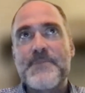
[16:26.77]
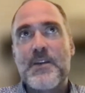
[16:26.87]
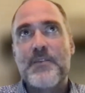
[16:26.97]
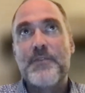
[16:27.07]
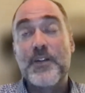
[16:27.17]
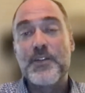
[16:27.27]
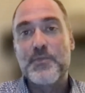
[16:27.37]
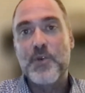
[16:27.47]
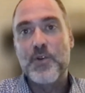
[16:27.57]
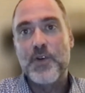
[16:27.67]
Fellows
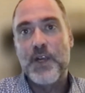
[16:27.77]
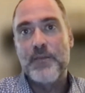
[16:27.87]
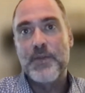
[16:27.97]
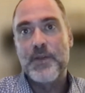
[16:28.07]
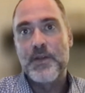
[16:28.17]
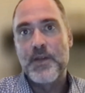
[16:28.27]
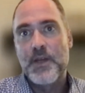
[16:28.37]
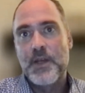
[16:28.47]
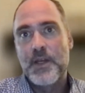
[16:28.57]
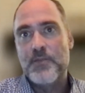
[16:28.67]
Program
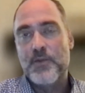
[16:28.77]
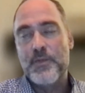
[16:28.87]
is what